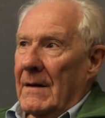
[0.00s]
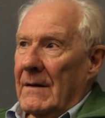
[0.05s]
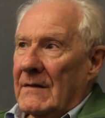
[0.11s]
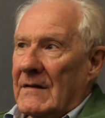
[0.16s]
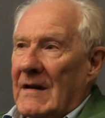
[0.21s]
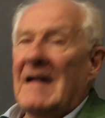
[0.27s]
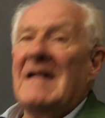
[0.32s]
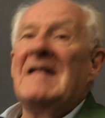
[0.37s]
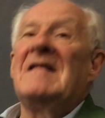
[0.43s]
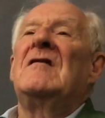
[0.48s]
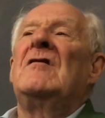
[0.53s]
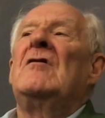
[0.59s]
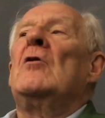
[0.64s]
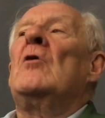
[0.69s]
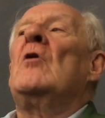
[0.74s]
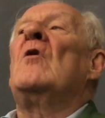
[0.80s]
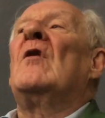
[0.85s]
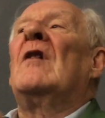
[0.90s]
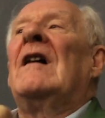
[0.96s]
There is
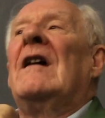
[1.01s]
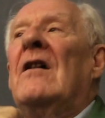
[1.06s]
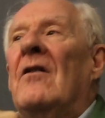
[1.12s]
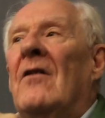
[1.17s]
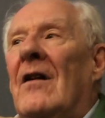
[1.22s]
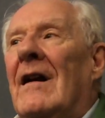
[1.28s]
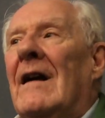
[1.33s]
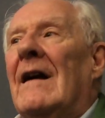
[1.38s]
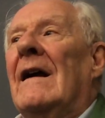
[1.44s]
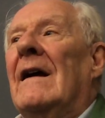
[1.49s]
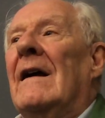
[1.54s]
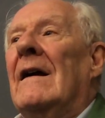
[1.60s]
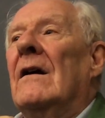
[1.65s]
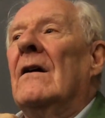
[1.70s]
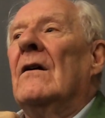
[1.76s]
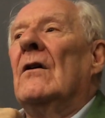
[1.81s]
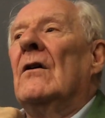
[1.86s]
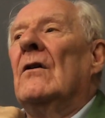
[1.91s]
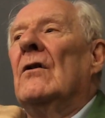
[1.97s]
no really
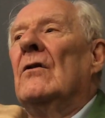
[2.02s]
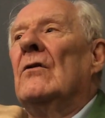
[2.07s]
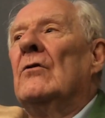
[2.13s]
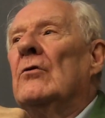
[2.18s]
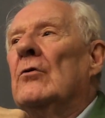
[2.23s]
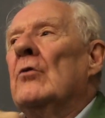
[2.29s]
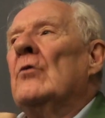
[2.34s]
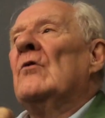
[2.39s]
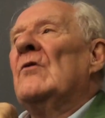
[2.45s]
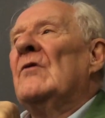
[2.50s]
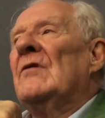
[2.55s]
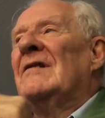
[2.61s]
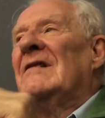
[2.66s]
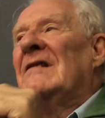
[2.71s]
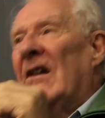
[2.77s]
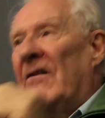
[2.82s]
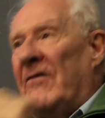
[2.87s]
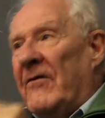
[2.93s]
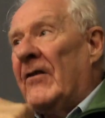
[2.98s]
two
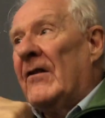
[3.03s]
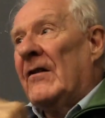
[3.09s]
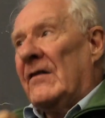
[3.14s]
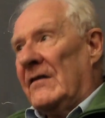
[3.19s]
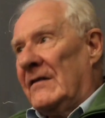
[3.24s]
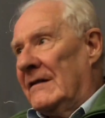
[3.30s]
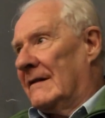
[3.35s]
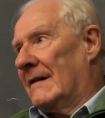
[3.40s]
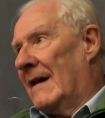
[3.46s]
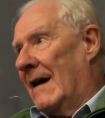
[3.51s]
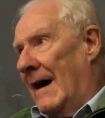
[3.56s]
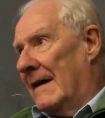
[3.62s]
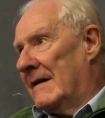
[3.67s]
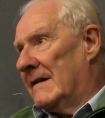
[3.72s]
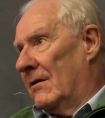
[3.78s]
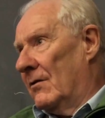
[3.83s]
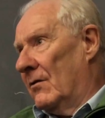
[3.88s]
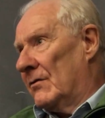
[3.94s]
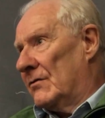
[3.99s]
different
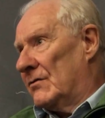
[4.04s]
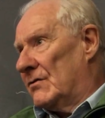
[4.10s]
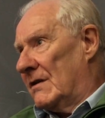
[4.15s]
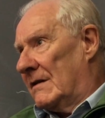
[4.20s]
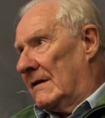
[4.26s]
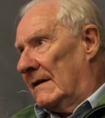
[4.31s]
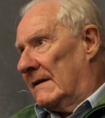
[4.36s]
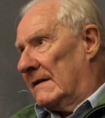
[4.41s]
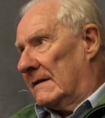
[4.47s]
ideologies,